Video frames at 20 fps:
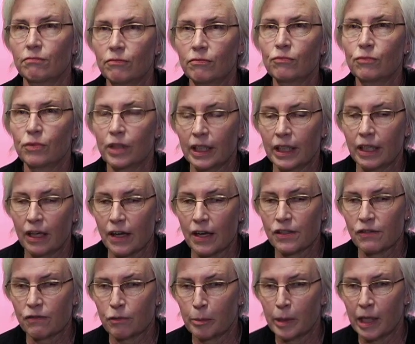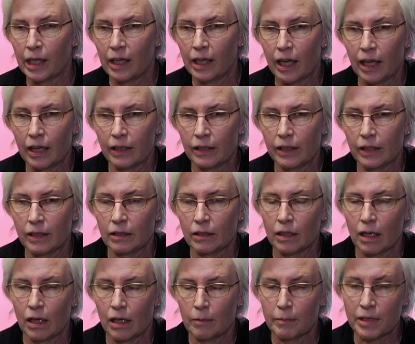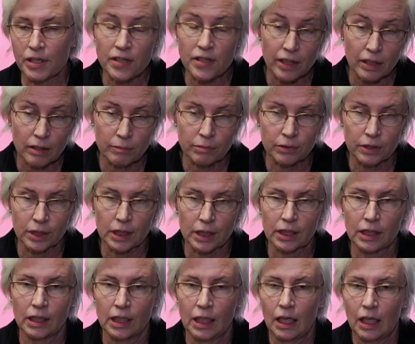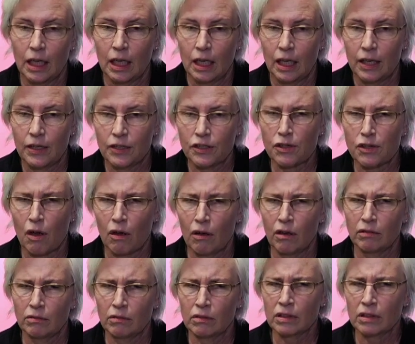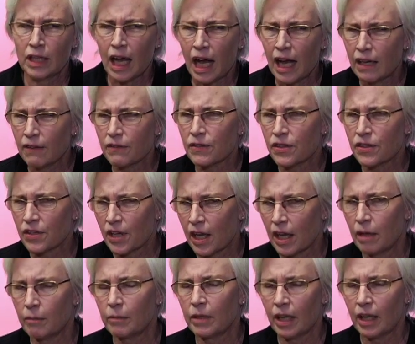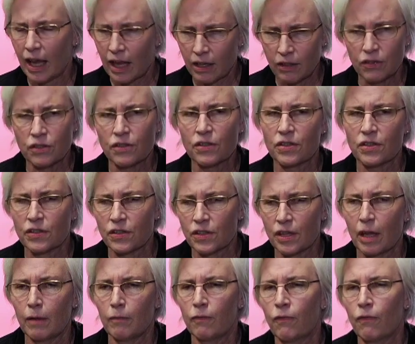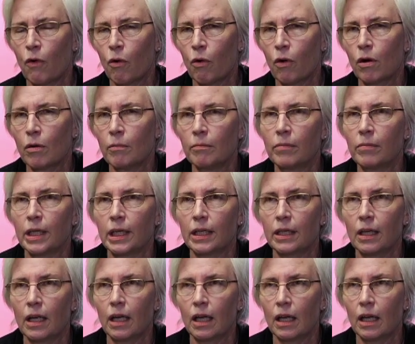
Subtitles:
really nice for me. And then my second book is kind of the same. It uses the same form, but